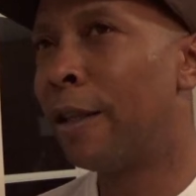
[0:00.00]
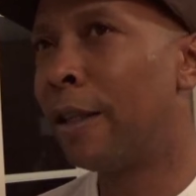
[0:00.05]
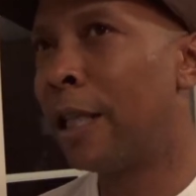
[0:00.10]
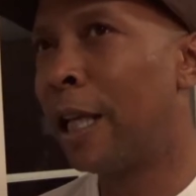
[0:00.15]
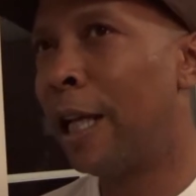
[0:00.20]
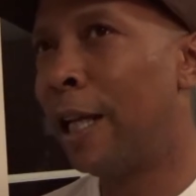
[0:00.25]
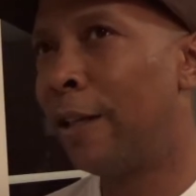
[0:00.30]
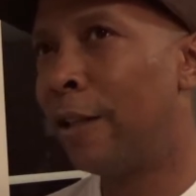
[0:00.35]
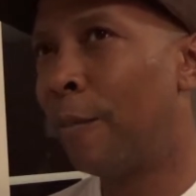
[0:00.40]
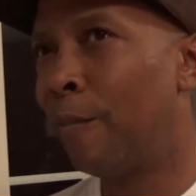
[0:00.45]

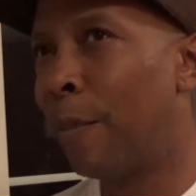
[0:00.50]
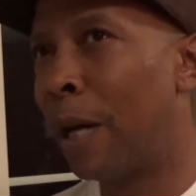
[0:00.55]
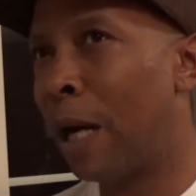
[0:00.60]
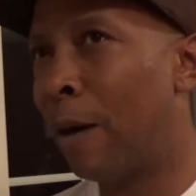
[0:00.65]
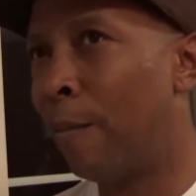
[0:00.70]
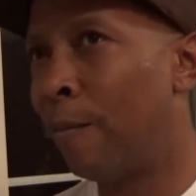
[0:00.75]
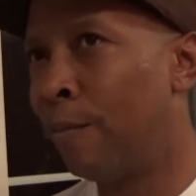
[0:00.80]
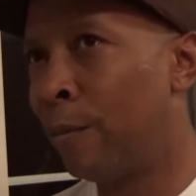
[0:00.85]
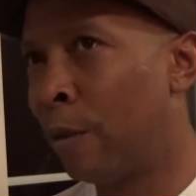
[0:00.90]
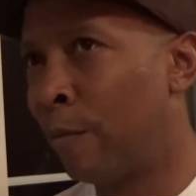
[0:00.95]
things
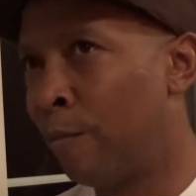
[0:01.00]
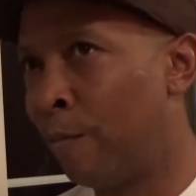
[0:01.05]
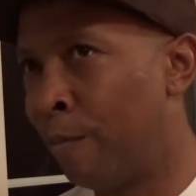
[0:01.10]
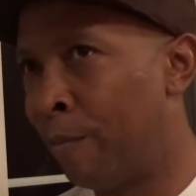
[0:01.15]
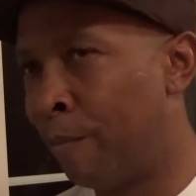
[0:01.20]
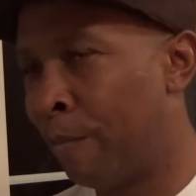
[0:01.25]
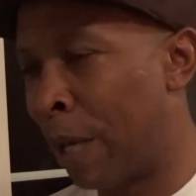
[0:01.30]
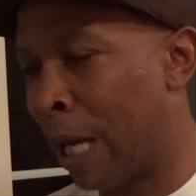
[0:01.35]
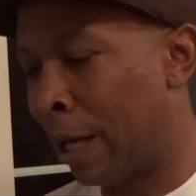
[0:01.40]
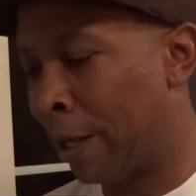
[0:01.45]
about
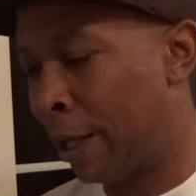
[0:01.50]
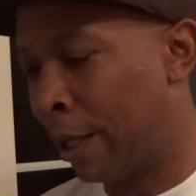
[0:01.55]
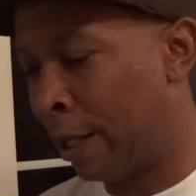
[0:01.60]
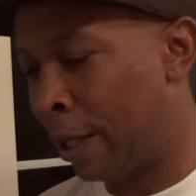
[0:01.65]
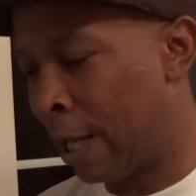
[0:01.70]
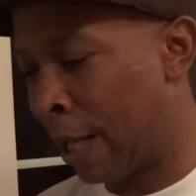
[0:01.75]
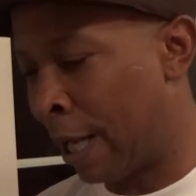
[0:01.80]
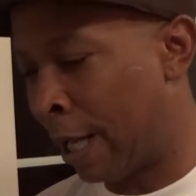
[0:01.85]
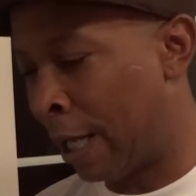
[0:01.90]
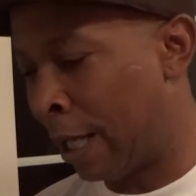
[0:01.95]

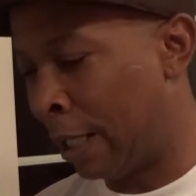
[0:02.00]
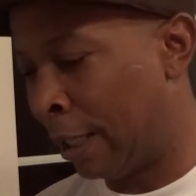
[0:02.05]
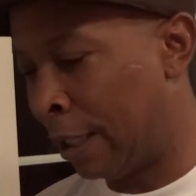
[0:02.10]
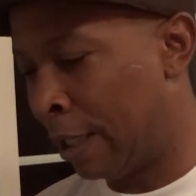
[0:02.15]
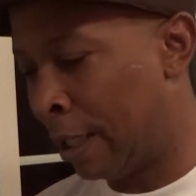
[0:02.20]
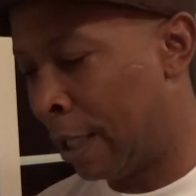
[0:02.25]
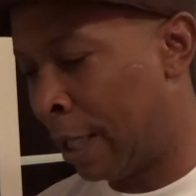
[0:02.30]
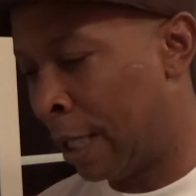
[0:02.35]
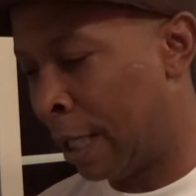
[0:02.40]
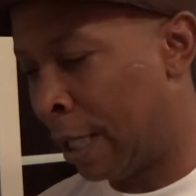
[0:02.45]
it
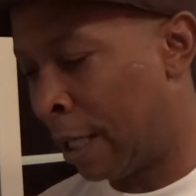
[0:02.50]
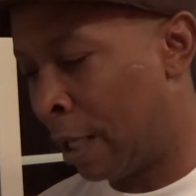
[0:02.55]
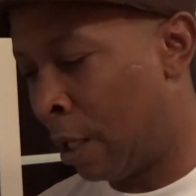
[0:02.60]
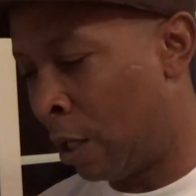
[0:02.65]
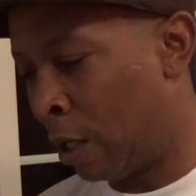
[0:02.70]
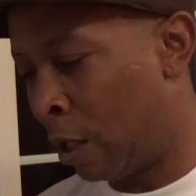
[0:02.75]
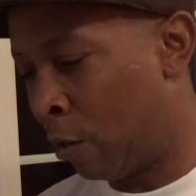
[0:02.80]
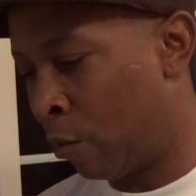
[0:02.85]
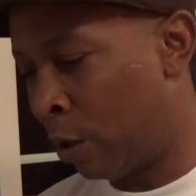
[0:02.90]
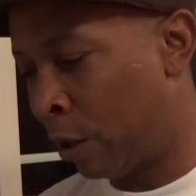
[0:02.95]

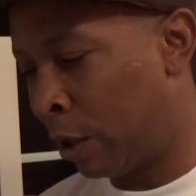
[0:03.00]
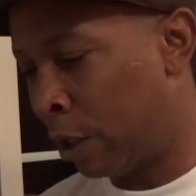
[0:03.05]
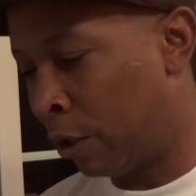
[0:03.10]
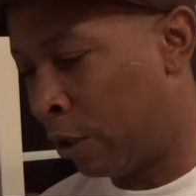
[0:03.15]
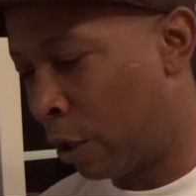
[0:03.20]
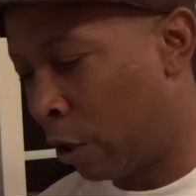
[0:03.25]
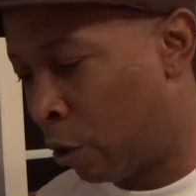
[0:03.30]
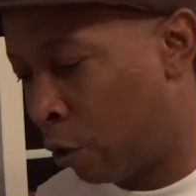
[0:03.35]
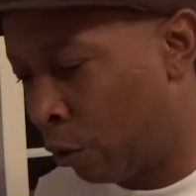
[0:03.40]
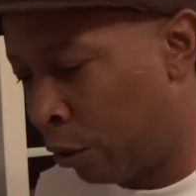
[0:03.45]
and with
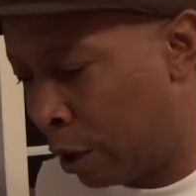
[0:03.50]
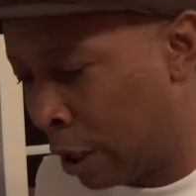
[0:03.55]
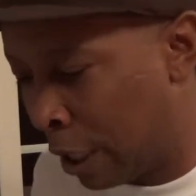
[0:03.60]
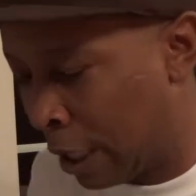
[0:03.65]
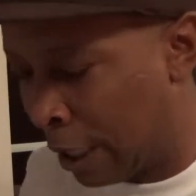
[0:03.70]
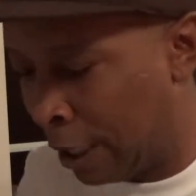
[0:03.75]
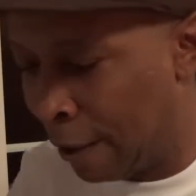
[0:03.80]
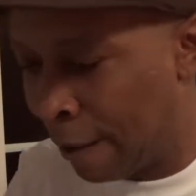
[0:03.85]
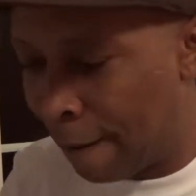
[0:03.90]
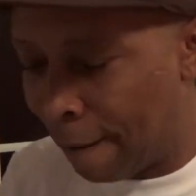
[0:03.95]
this whole
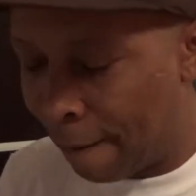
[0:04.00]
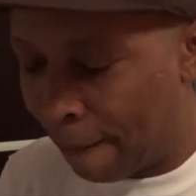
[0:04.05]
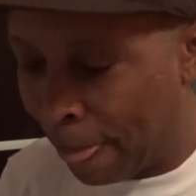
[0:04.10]
thing.